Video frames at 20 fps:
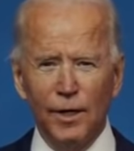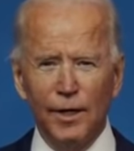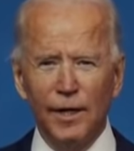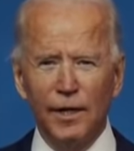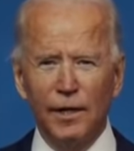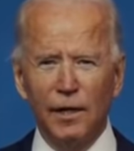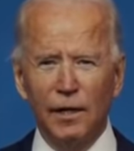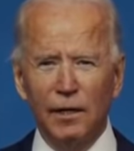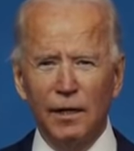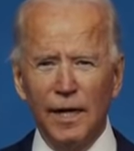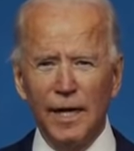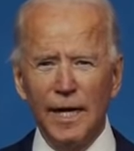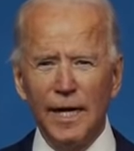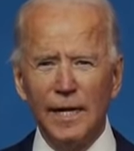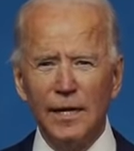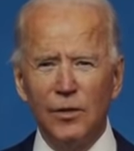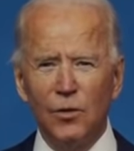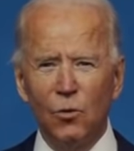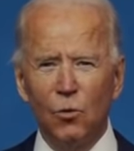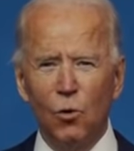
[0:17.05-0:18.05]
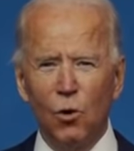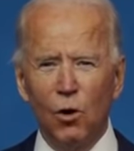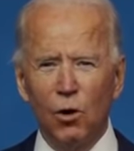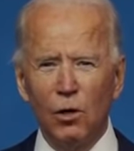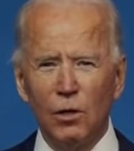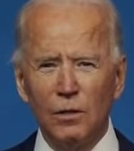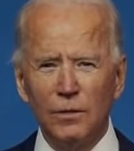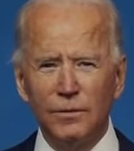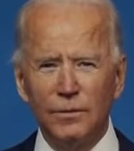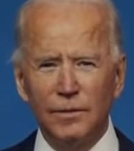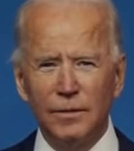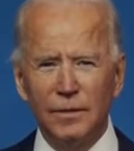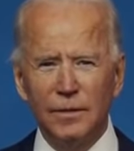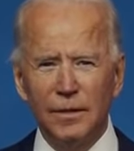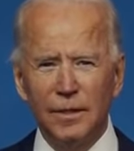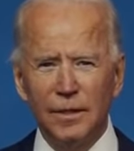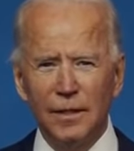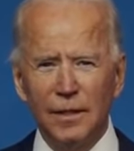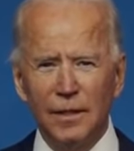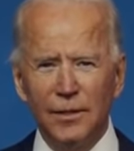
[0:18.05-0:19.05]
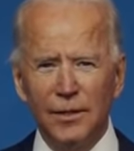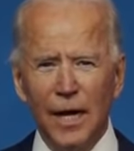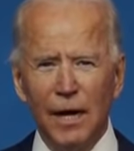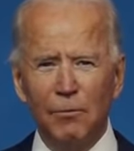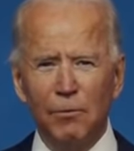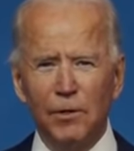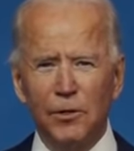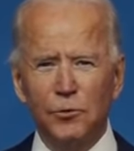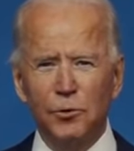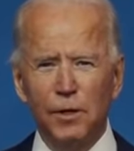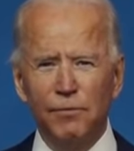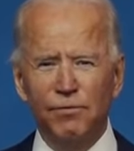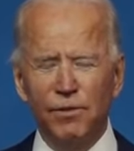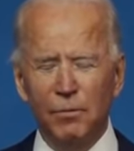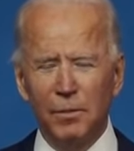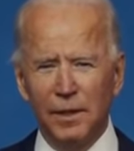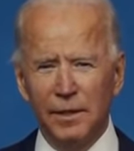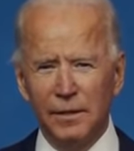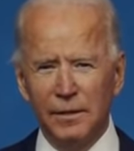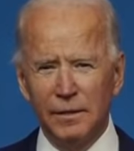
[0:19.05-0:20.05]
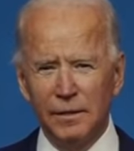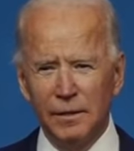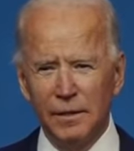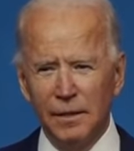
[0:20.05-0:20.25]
ready to lead the world, not retreat from it,